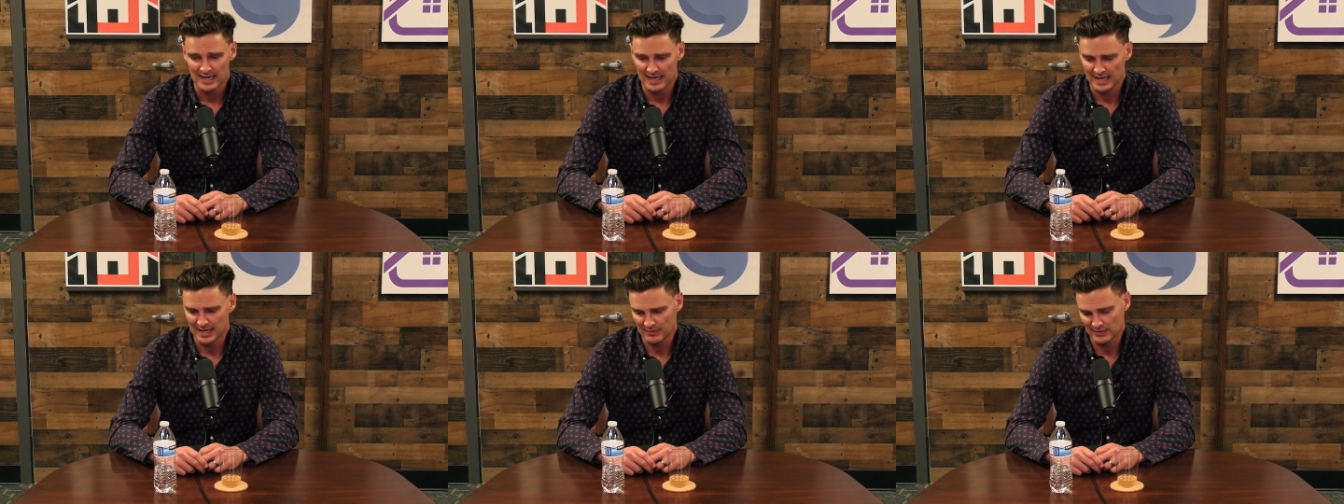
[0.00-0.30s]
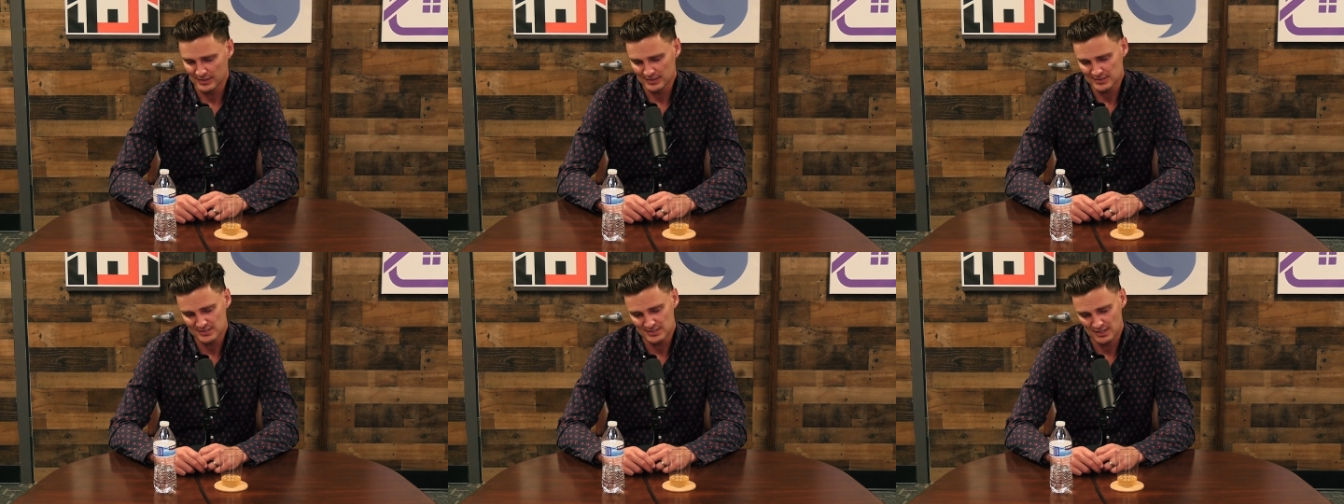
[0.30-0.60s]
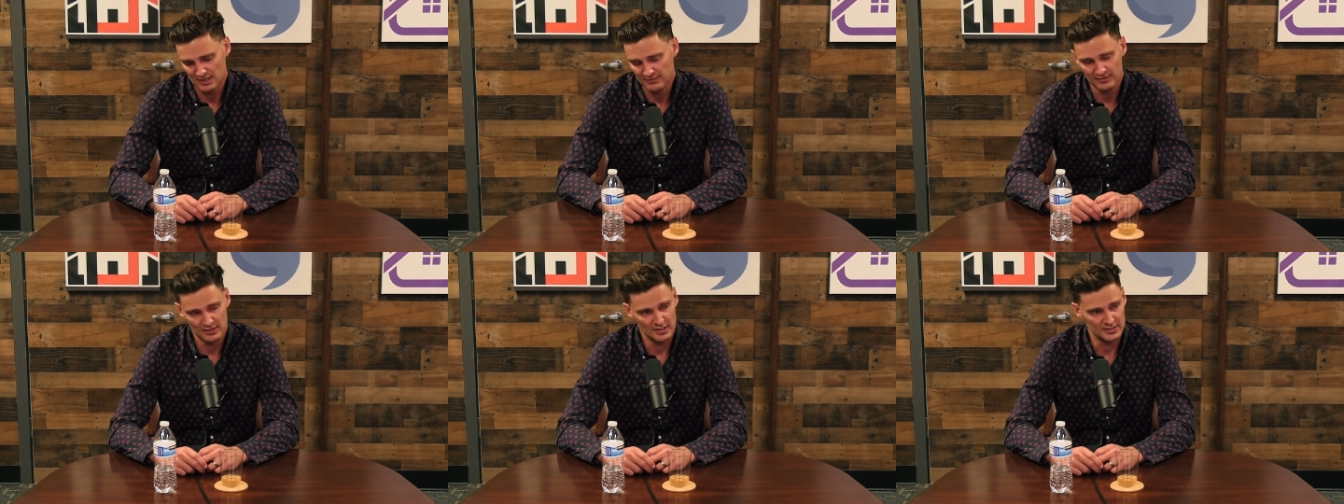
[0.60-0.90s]
And I'm like,
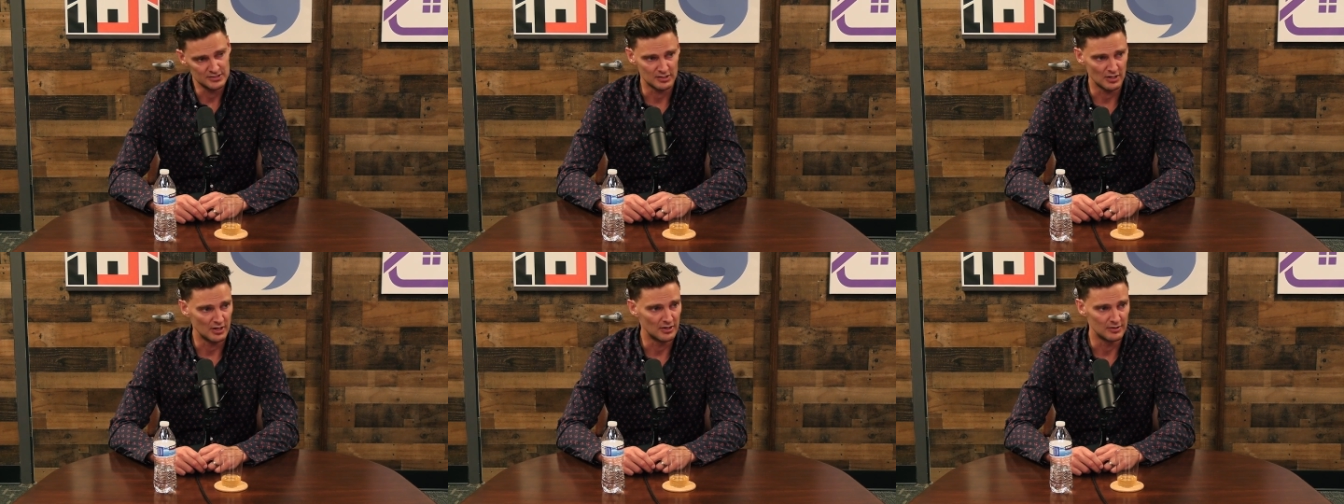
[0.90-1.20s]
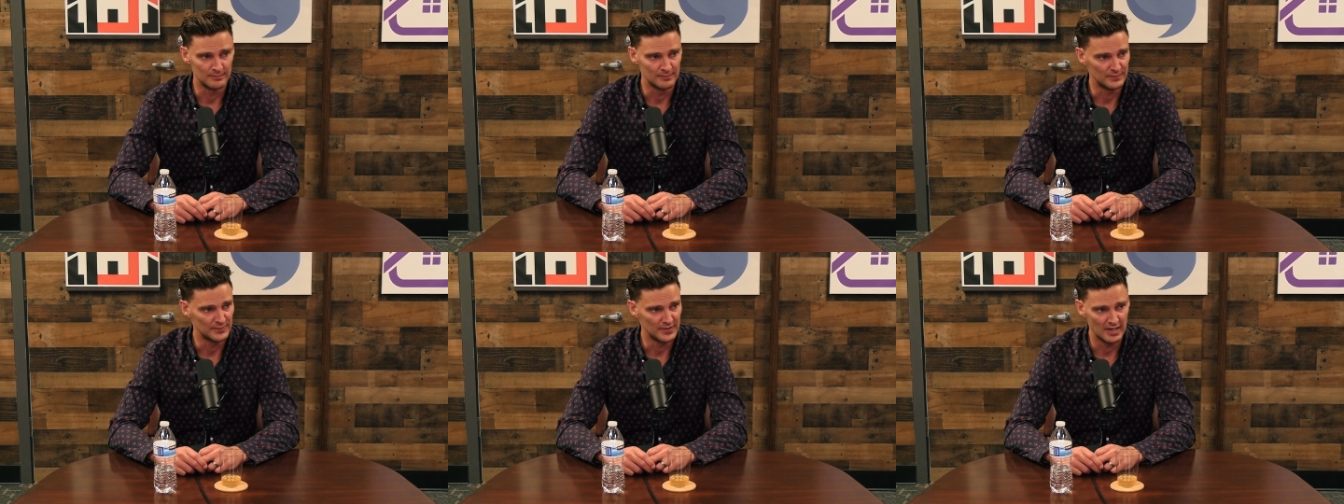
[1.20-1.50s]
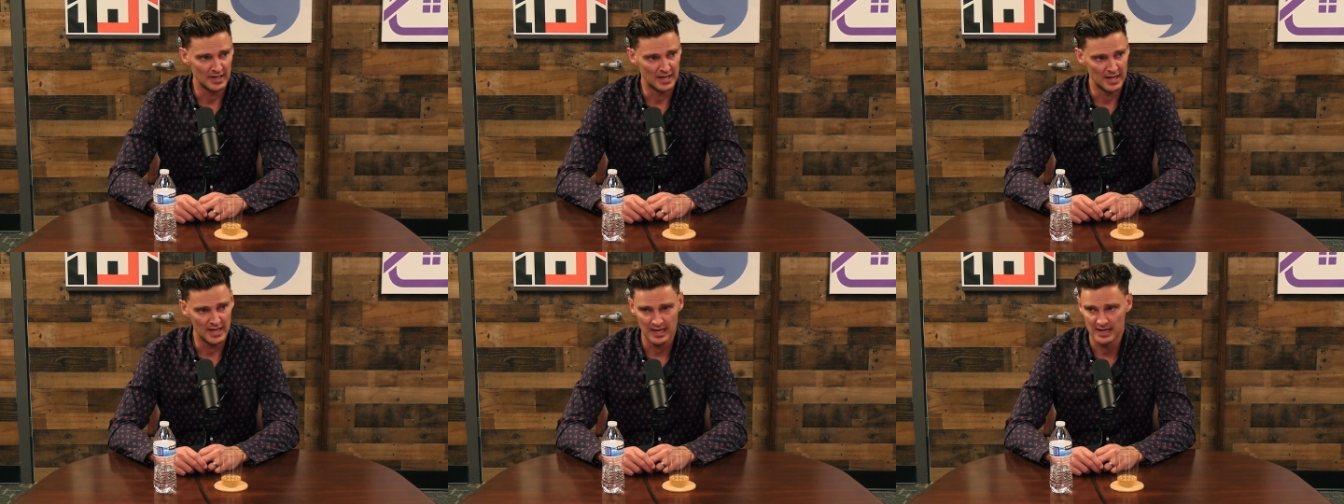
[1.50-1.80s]
stuff it, let's go.
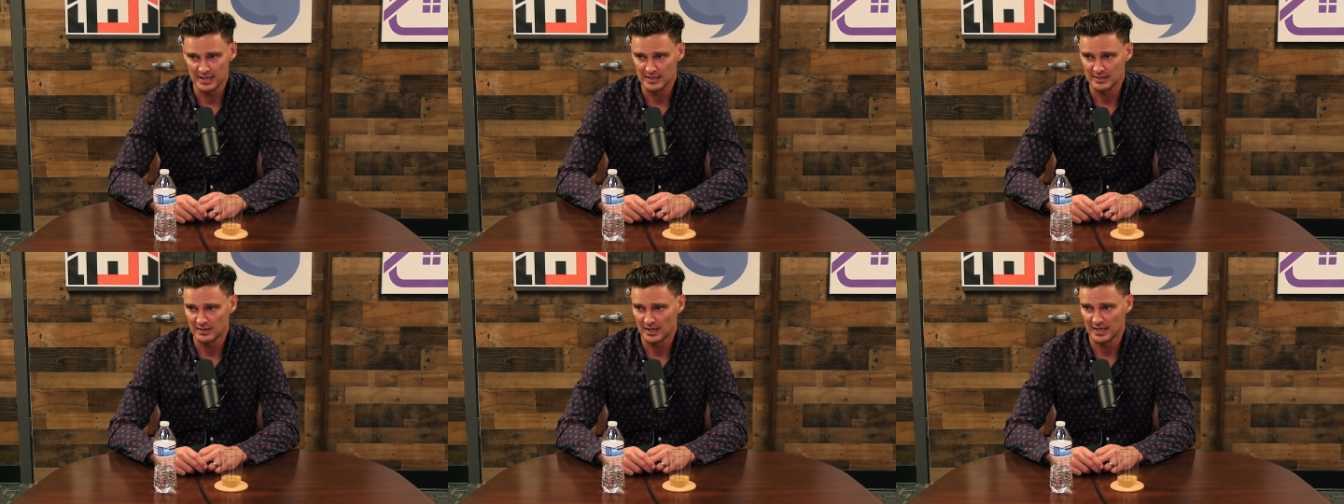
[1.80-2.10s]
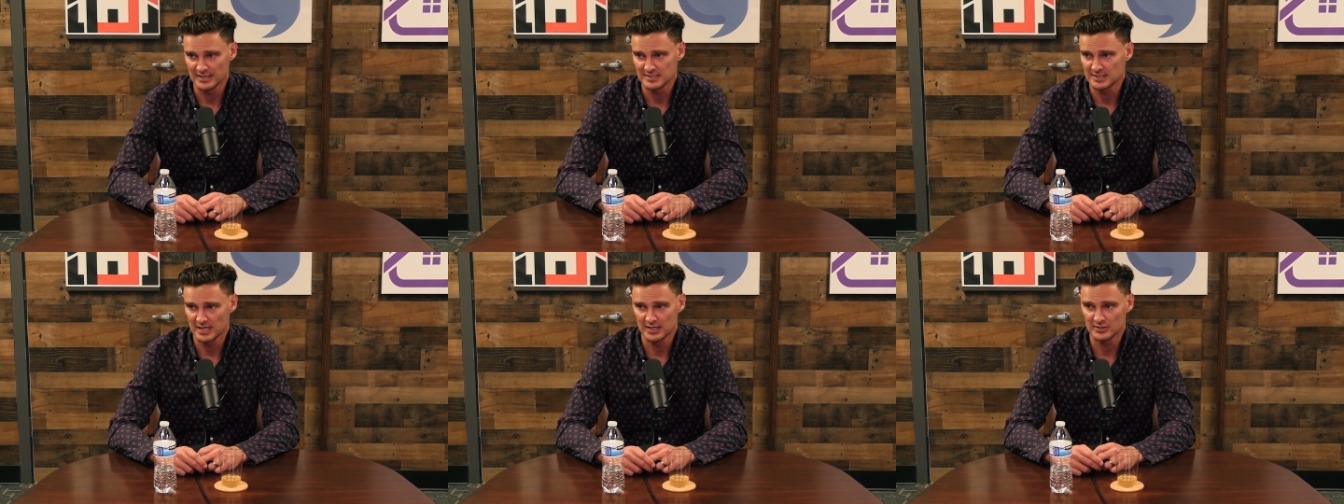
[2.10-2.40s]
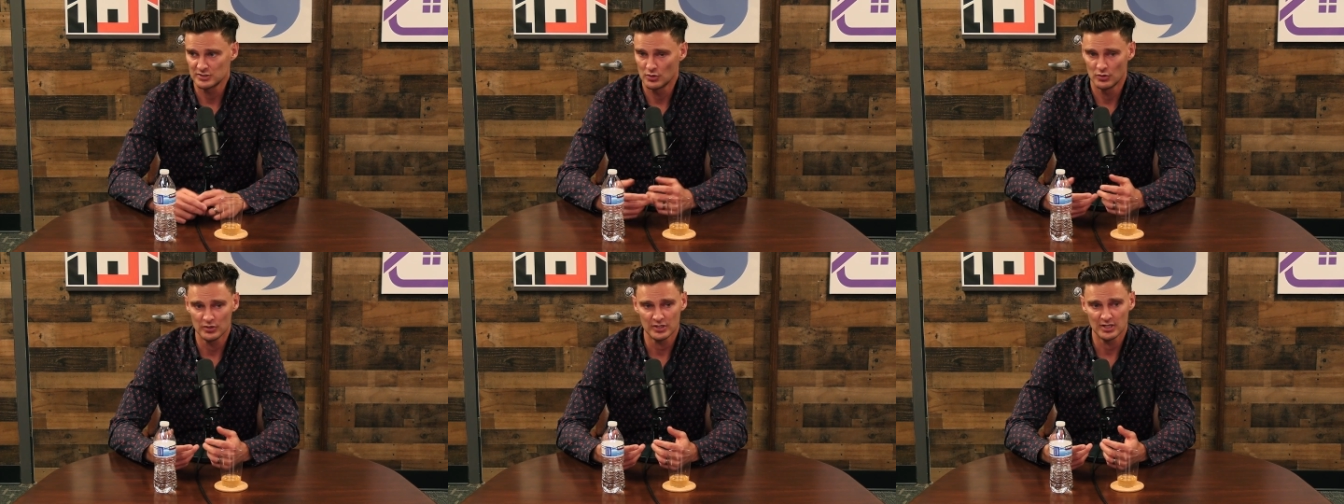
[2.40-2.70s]
And I
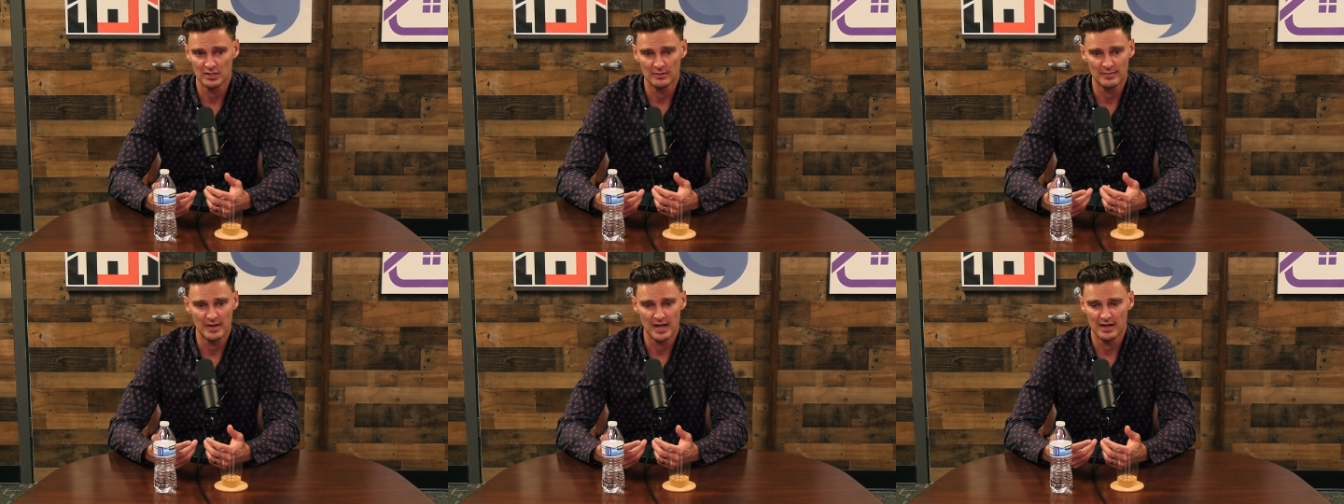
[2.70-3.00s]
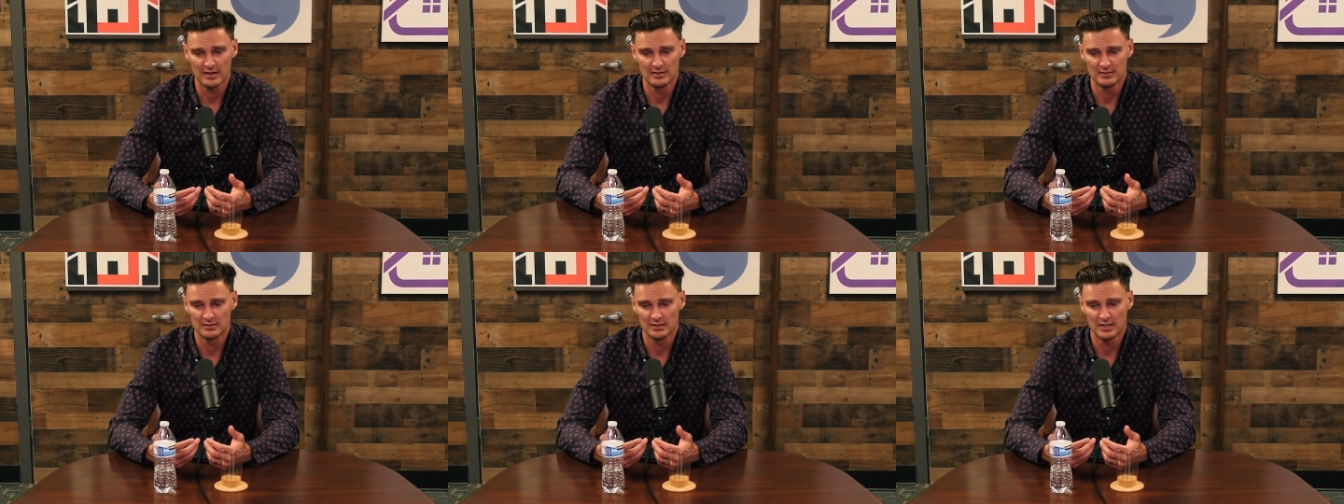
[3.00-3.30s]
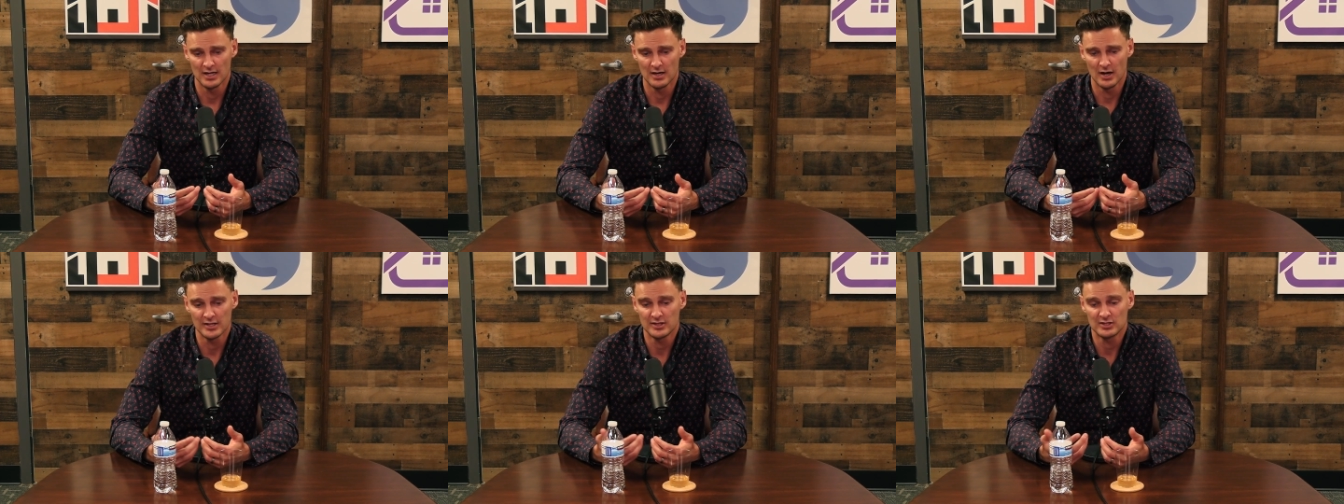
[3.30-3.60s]
started talking about,
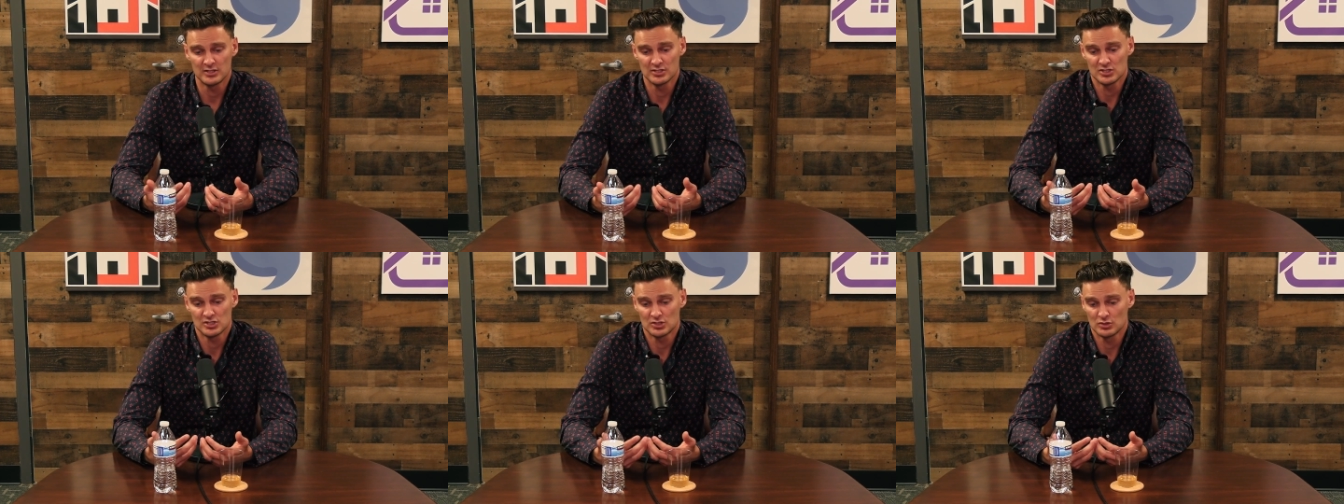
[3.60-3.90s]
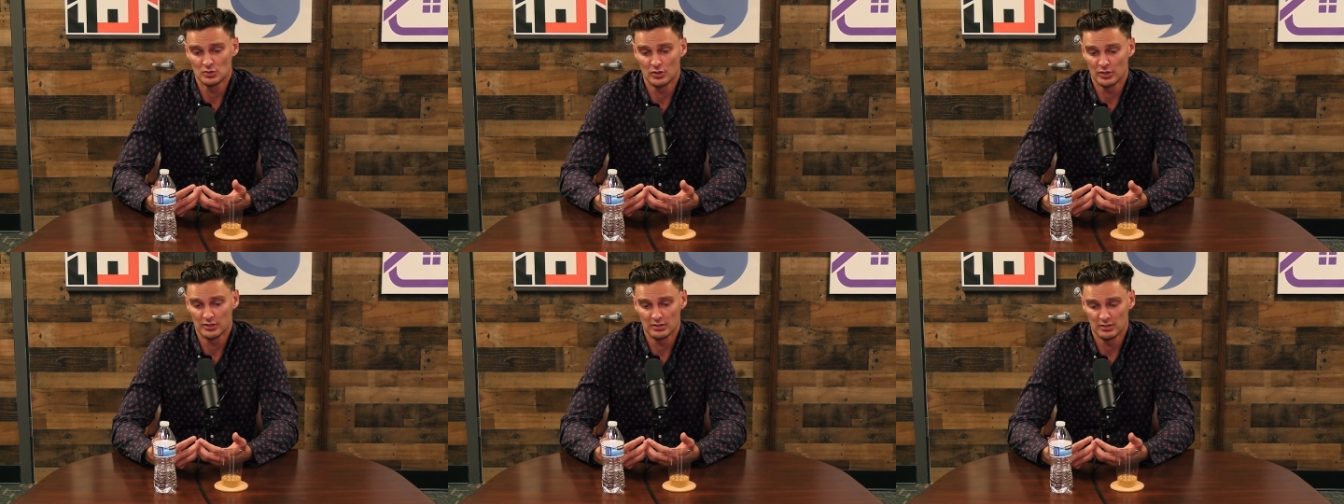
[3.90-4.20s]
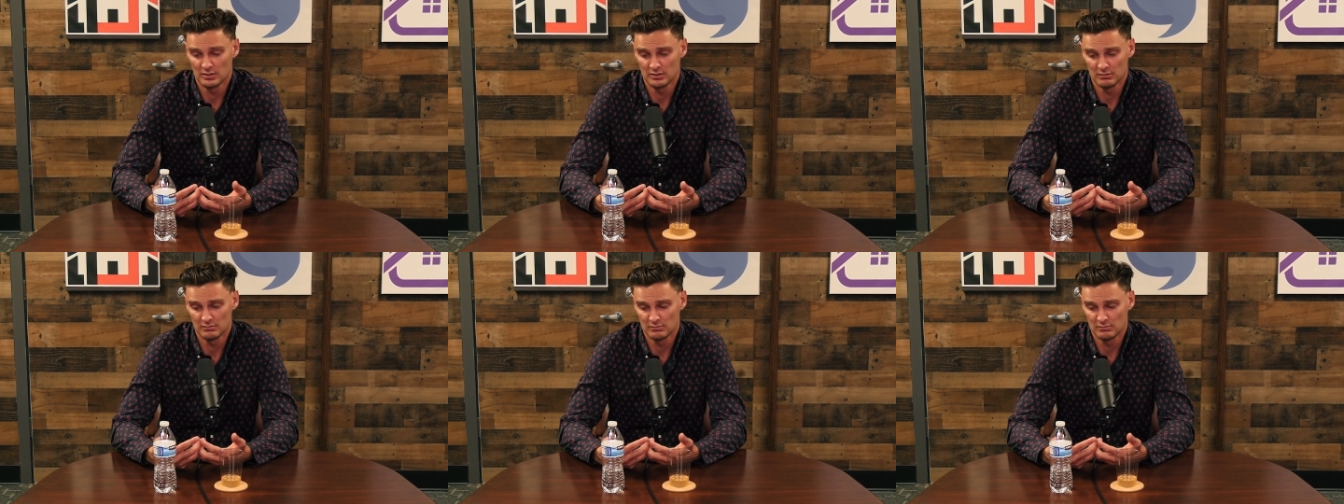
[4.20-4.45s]
and I just thought,